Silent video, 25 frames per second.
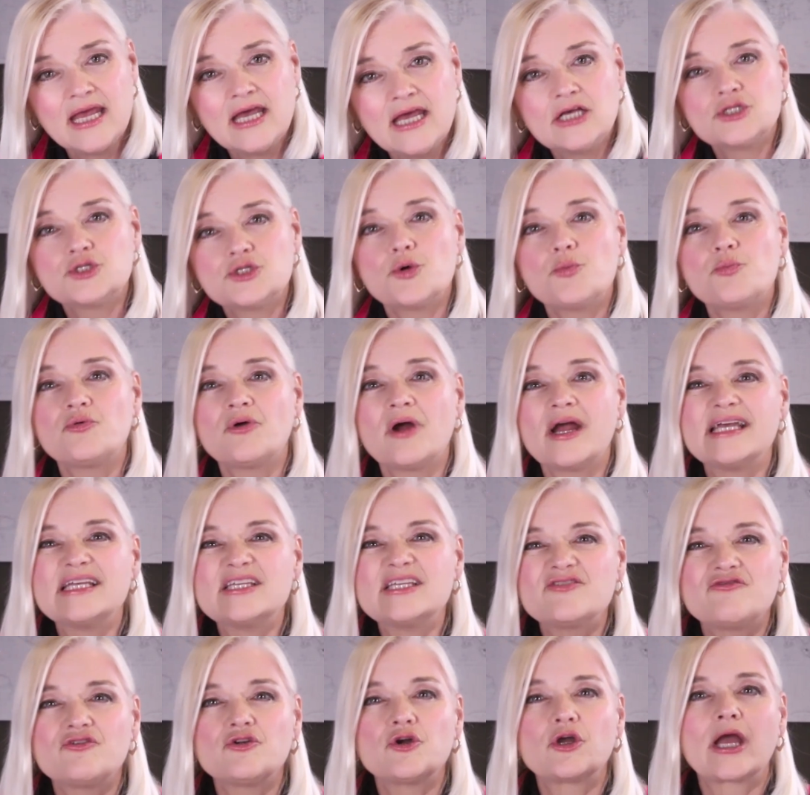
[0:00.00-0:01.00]
So, price
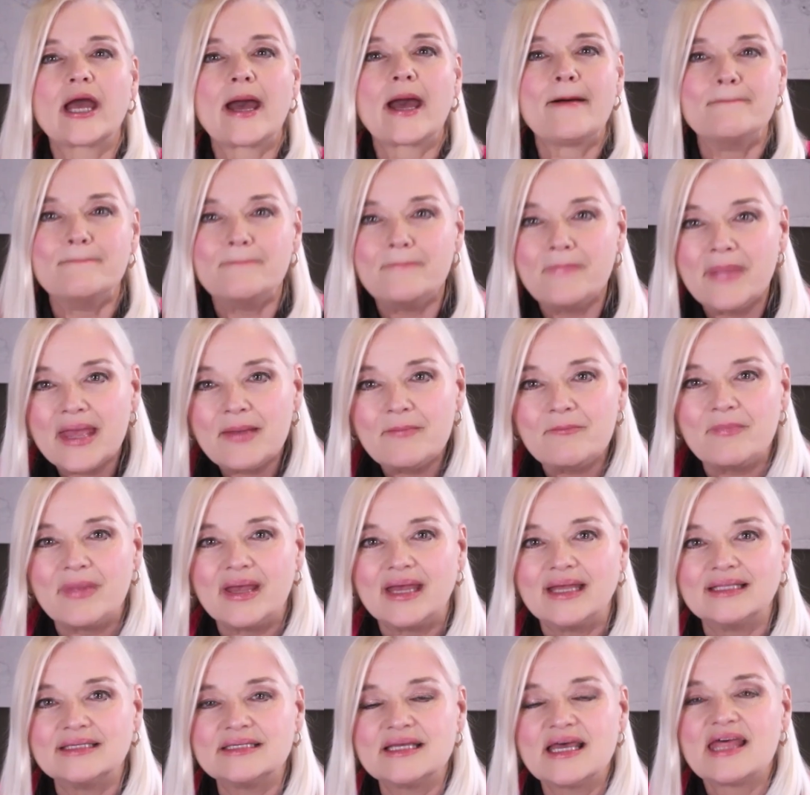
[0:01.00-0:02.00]
for
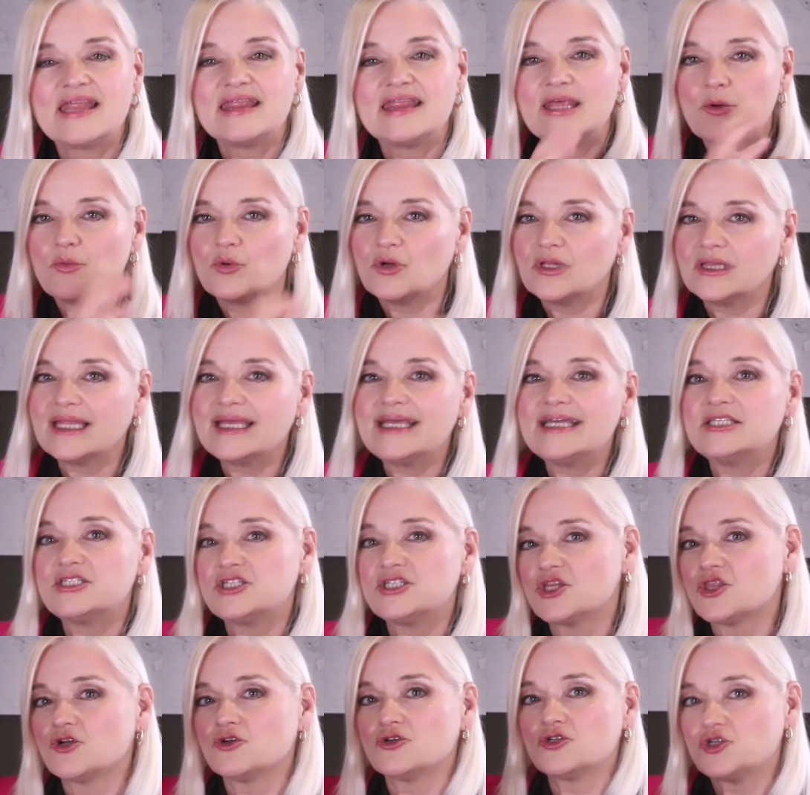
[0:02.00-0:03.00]
commitment that will lead to
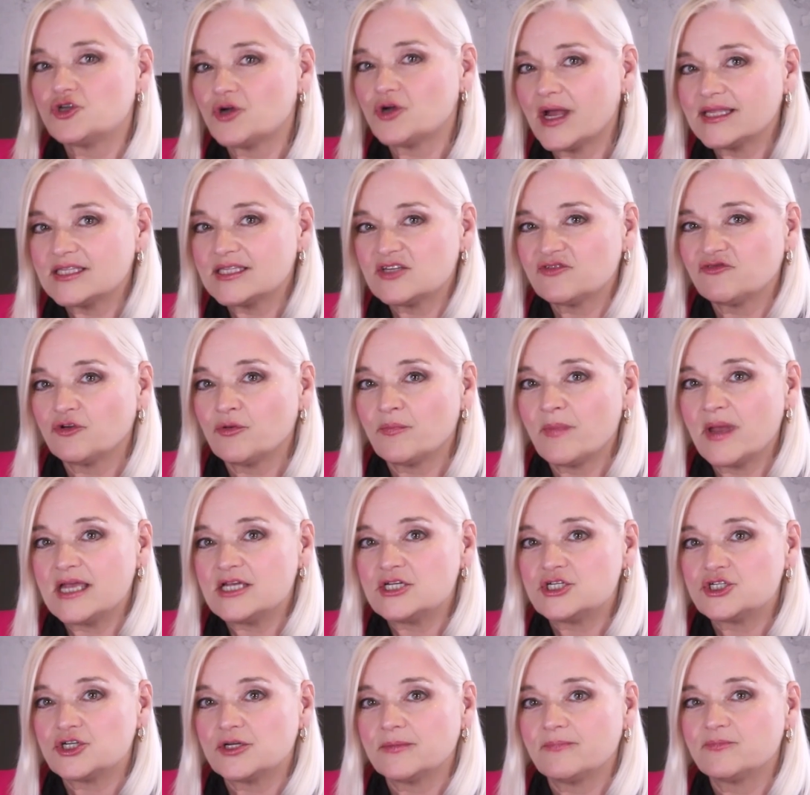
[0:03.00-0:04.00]
their
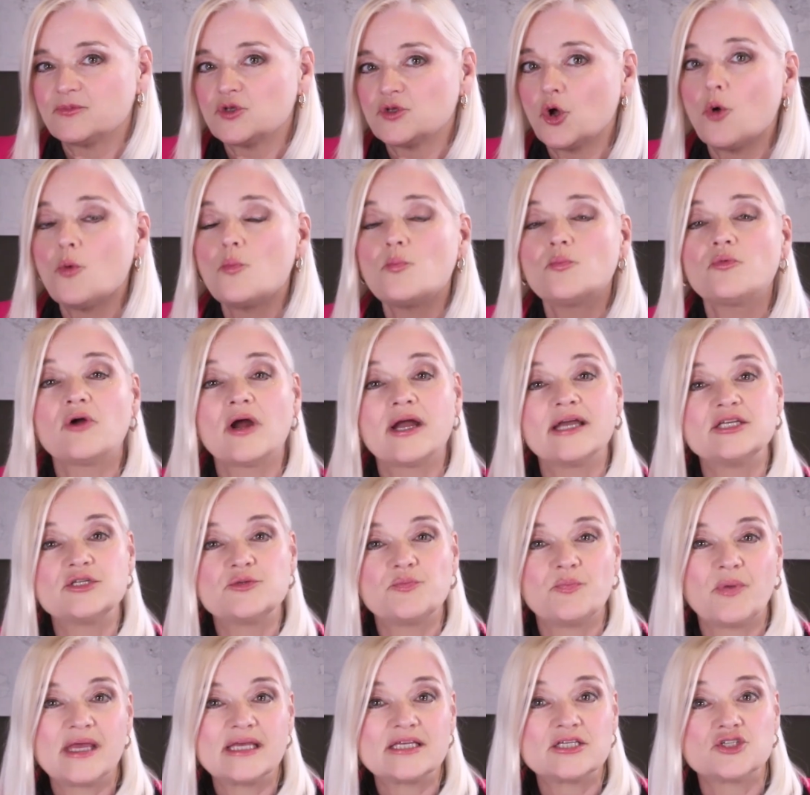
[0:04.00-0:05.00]
transformation. Don't price
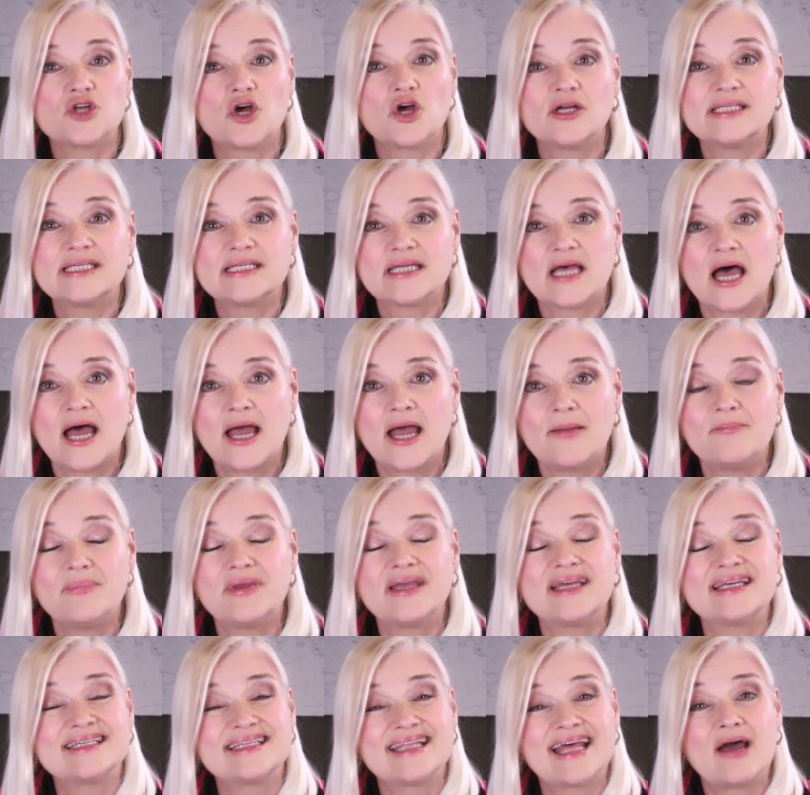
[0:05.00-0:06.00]
based on time
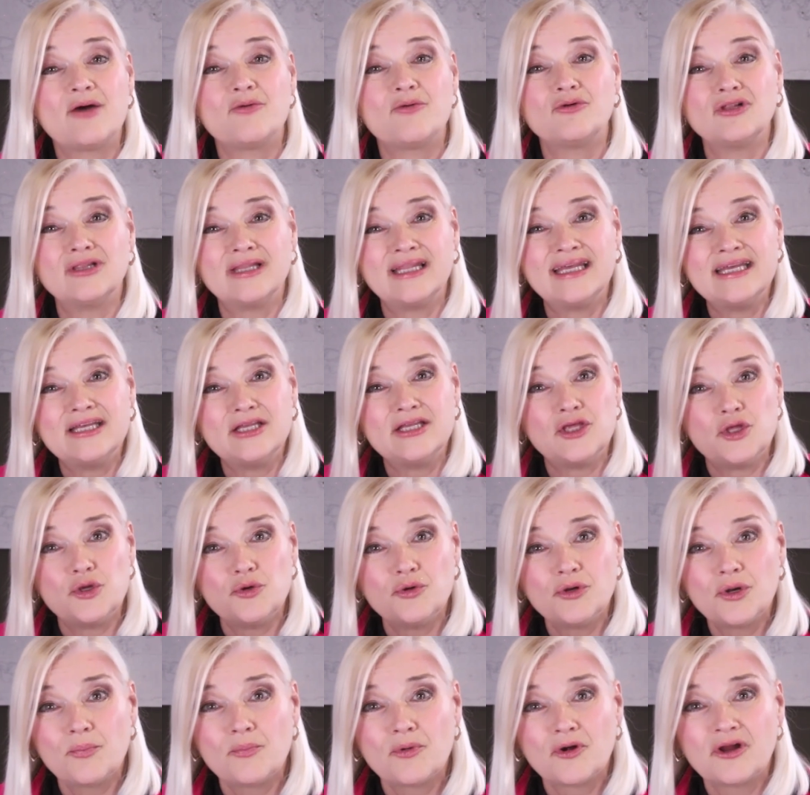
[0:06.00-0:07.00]
because that will lead you
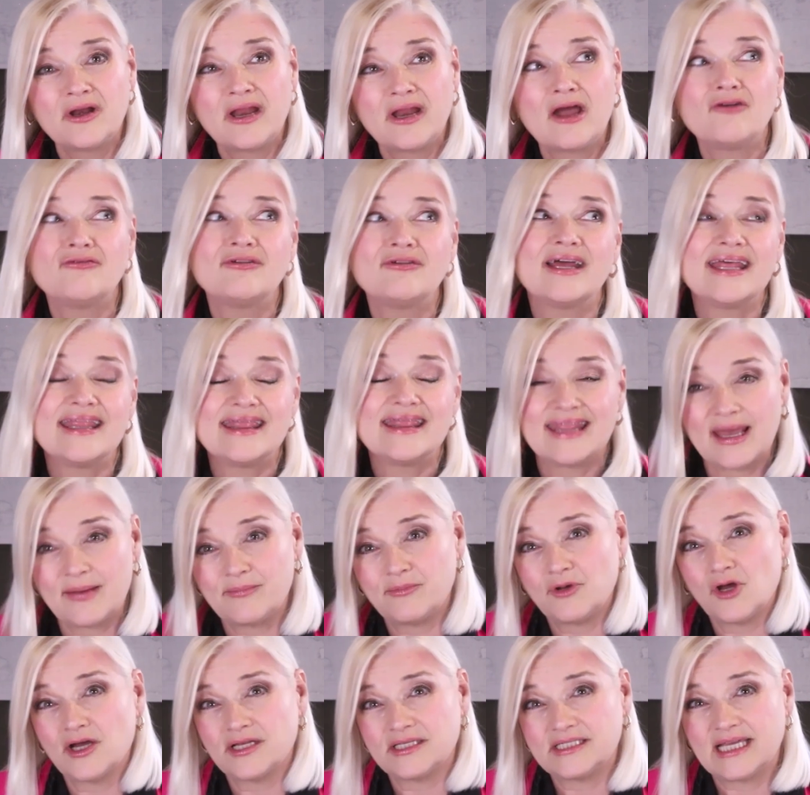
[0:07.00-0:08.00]
to burn out and them
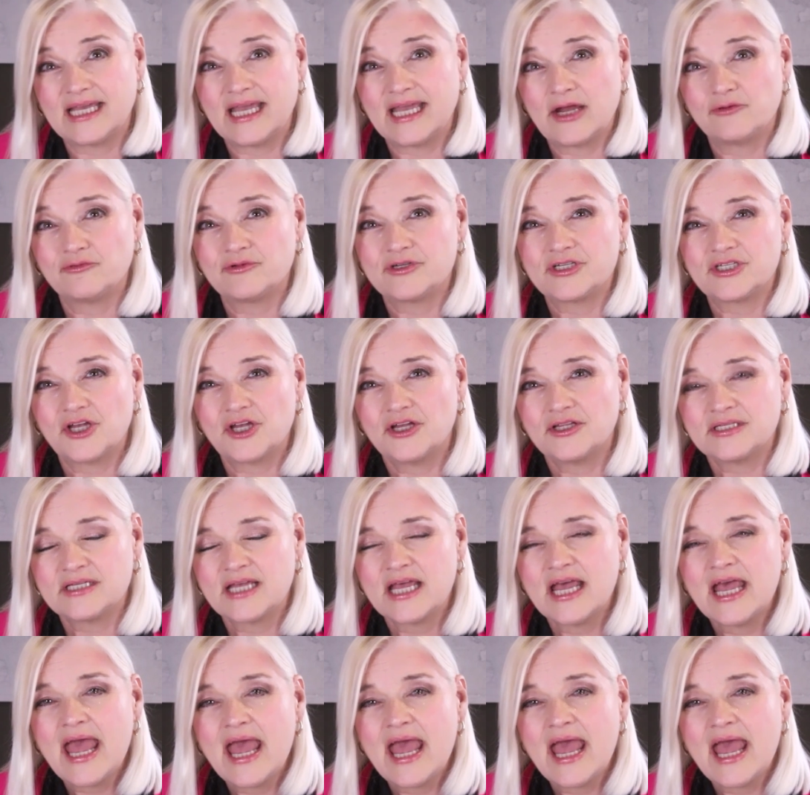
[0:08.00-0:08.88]
not to get results.